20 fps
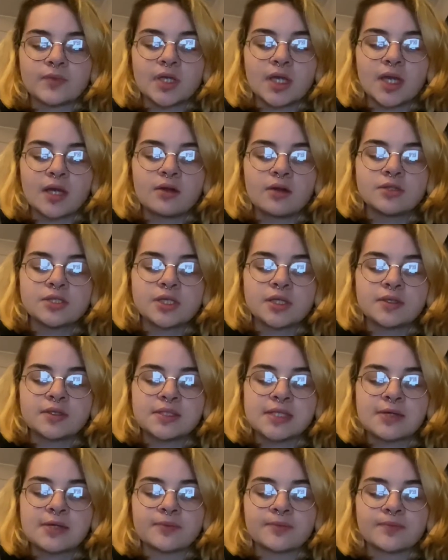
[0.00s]
yeah, go check those
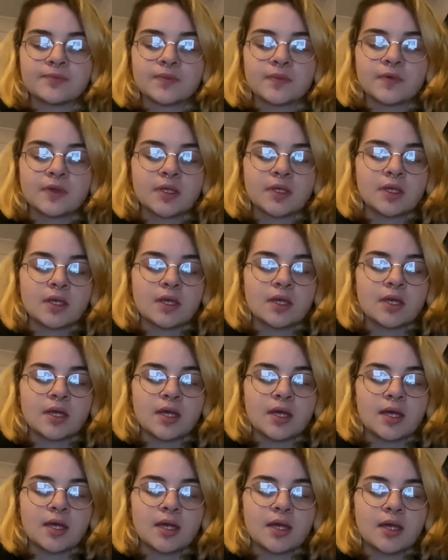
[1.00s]
out.
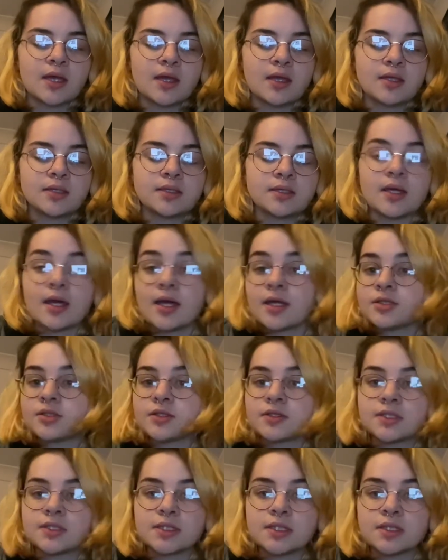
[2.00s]
And I shall
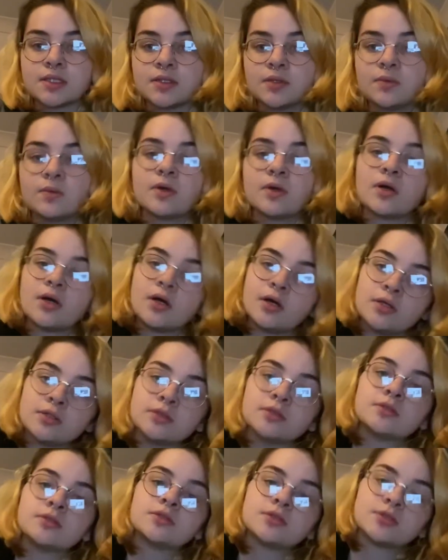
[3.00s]
see you all
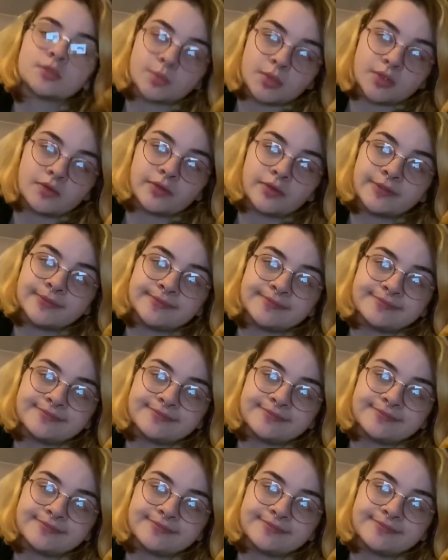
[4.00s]
tomorrow.